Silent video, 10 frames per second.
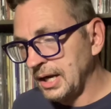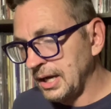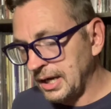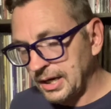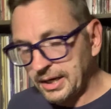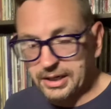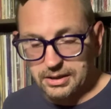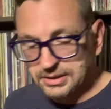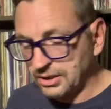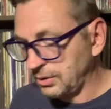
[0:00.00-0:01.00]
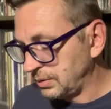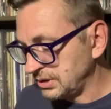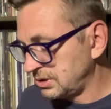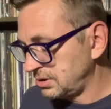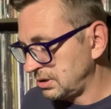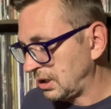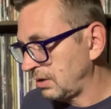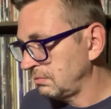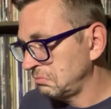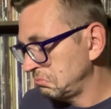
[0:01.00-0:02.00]
and I'll tell you which,
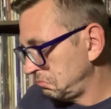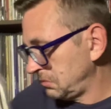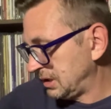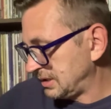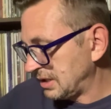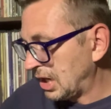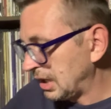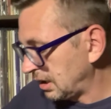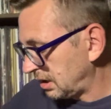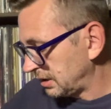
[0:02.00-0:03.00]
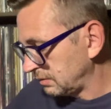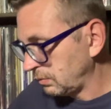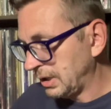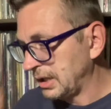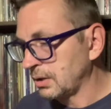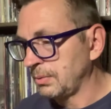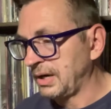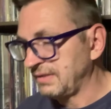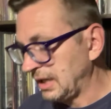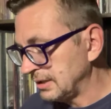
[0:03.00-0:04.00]
is not on what or
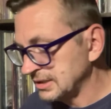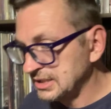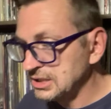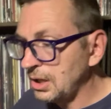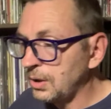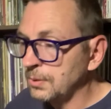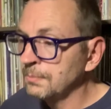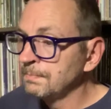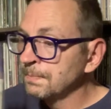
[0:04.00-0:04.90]
whatever. Yeah, so